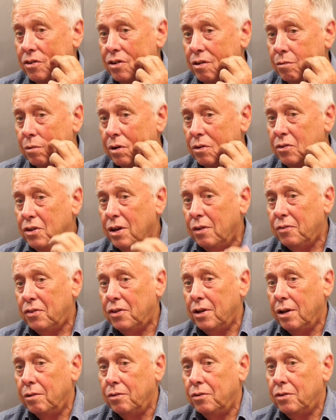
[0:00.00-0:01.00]
well, Jeff
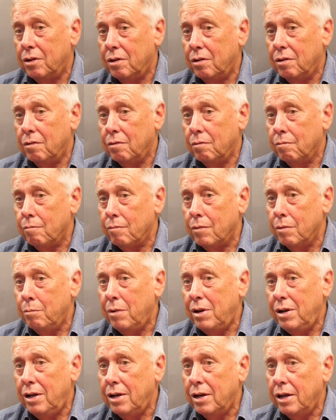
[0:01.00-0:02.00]
sells
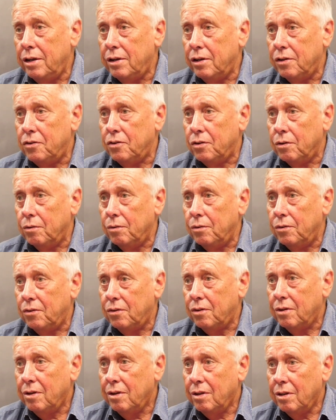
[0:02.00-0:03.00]
mainly ladies'
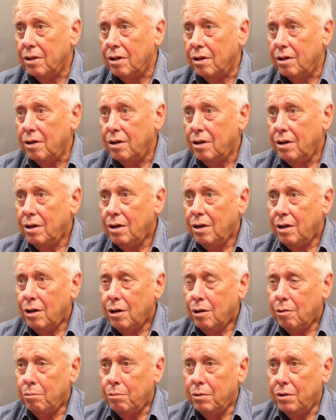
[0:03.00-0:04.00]
shoes there,
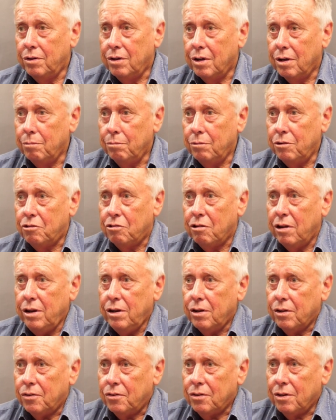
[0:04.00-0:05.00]
but
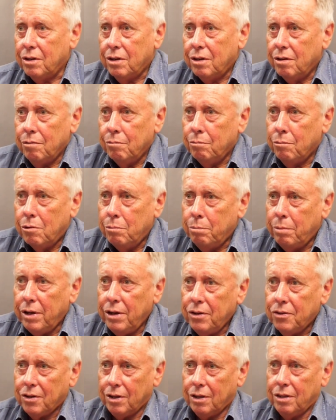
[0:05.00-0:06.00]
trainers and more
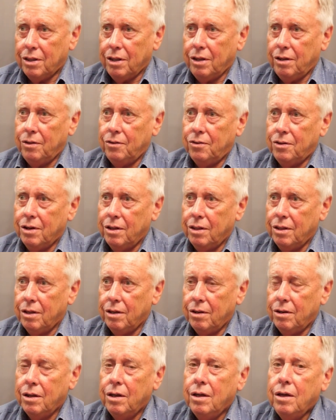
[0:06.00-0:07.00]
basic things like
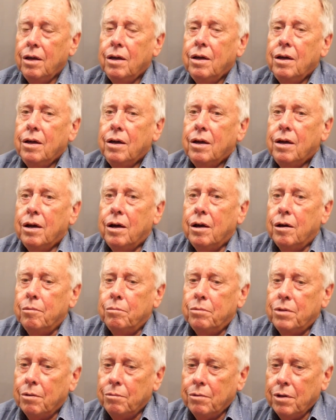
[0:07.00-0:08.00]
that.
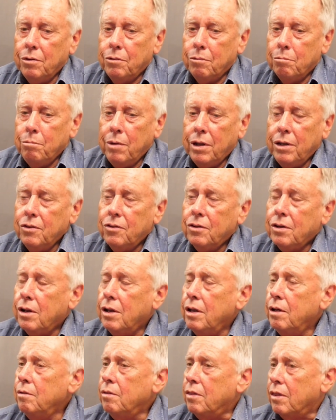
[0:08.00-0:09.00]
Sometimes men's
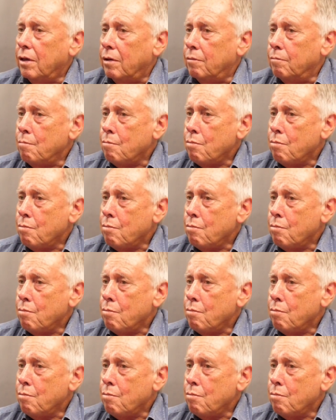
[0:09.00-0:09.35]
clothing.